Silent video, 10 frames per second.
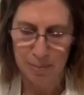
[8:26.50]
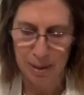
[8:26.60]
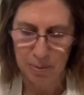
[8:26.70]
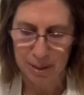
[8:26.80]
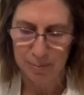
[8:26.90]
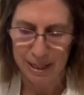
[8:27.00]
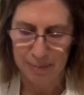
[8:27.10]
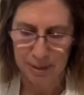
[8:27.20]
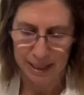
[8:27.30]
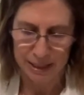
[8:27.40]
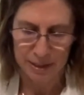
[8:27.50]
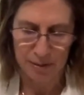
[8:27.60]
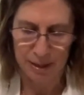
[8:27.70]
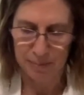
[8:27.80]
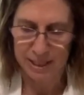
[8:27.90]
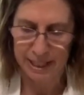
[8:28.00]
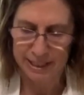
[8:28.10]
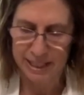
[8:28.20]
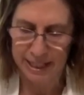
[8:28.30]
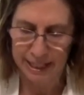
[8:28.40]
by one, but I'm gonna do them
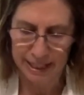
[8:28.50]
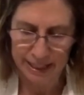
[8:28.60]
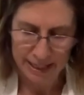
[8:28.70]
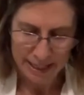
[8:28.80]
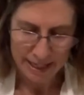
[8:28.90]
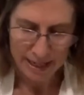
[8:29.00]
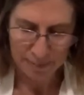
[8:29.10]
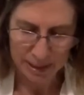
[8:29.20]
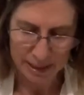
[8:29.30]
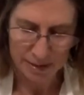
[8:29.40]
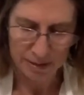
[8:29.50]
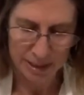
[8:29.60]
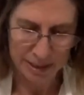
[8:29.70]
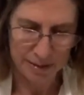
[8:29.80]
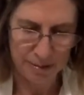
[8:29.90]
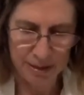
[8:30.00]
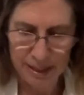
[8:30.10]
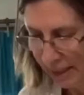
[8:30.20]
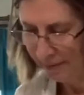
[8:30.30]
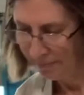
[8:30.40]
today. I'm gonna do 2.
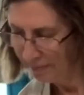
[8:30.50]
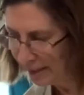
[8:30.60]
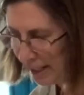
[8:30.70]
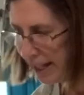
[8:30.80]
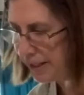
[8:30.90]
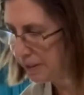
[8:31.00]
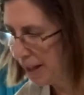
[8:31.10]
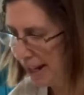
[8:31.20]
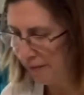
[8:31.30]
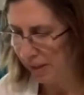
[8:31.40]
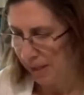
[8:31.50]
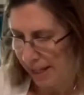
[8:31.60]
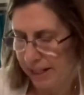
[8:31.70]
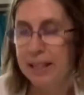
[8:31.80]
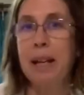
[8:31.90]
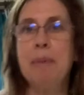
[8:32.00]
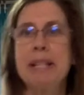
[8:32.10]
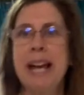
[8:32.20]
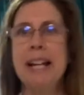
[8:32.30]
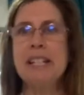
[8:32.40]
Okay, so I have them
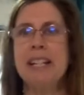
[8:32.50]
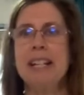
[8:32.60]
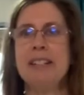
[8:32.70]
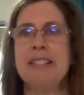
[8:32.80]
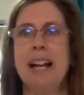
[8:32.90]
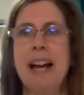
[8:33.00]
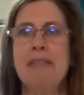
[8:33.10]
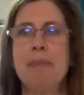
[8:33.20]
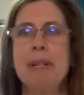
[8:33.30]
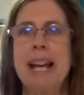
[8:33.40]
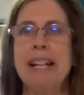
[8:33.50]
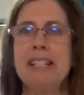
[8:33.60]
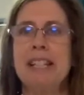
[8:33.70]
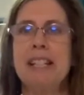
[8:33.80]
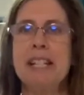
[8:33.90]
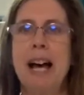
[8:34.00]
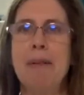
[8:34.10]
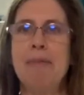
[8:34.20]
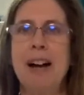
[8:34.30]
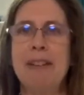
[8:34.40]
attached. I have them attached at the
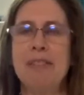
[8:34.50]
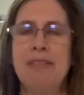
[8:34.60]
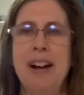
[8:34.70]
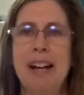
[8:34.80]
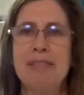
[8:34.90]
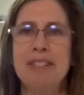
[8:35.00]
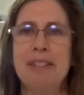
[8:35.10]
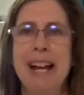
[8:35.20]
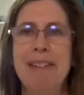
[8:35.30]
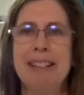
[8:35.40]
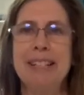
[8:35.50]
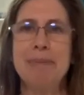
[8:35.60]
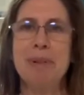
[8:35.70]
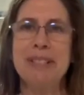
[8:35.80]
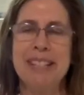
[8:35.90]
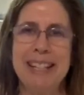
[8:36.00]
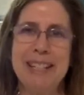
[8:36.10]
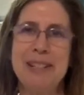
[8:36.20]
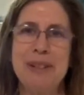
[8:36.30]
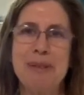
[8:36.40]
top, 5 and 5. So now let's proceed
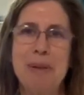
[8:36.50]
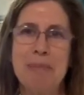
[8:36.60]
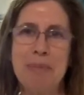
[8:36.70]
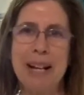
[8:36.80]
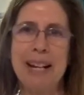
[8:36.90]
to braid